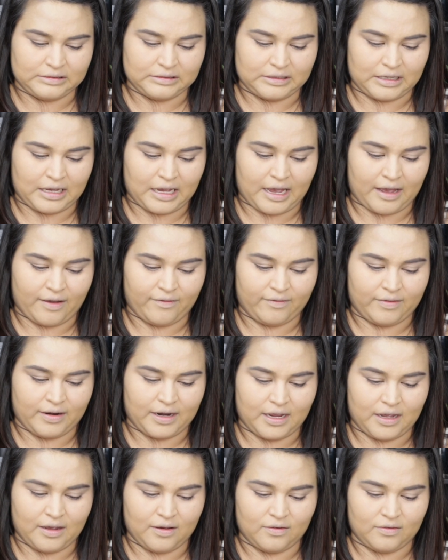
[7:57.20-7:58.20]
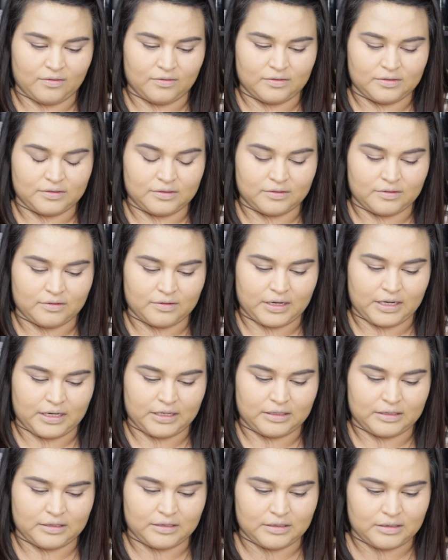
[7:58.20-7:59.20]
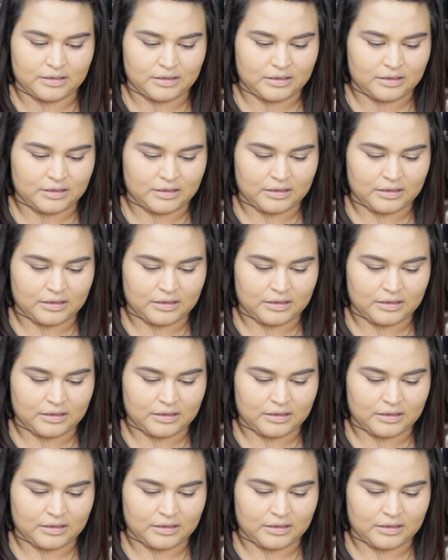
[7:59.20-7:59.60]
I have nails, great.